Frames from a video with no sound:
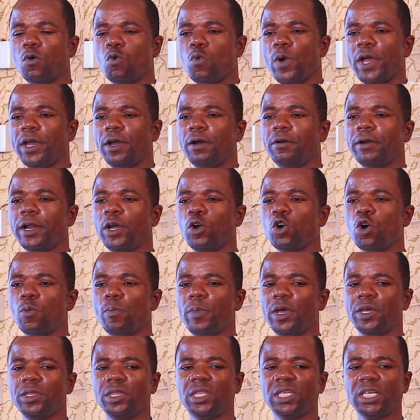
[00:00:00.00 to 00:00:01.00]
when Gregor
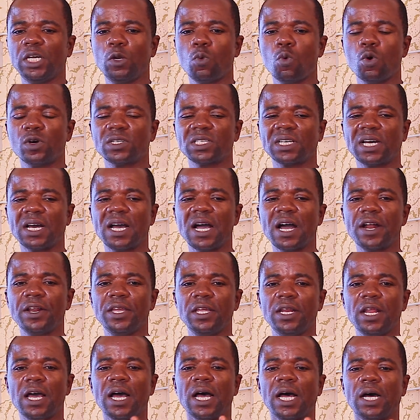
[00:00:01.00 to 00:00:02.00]
Mendel was
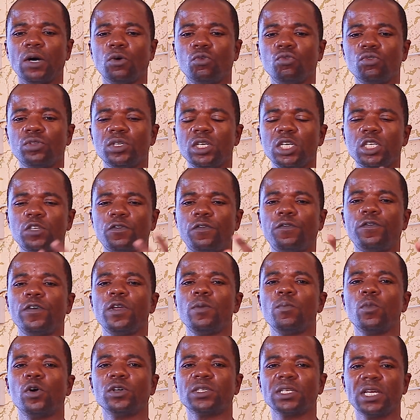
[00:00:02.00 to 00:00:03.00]
carrying out his
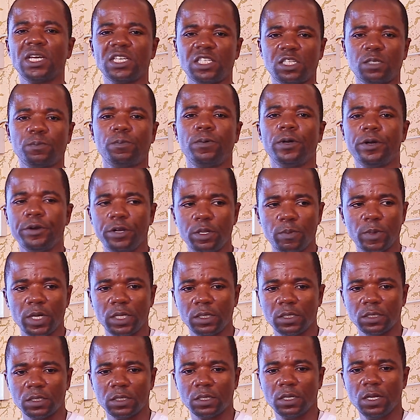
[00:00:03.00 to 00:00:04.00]
famous
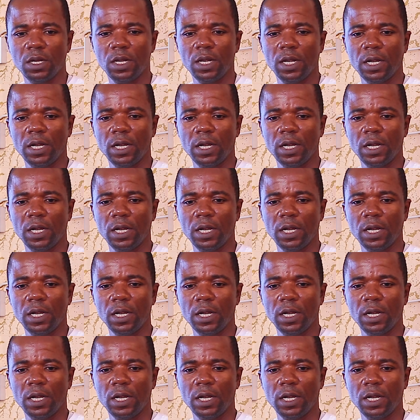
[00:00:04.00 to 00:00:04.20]
experiment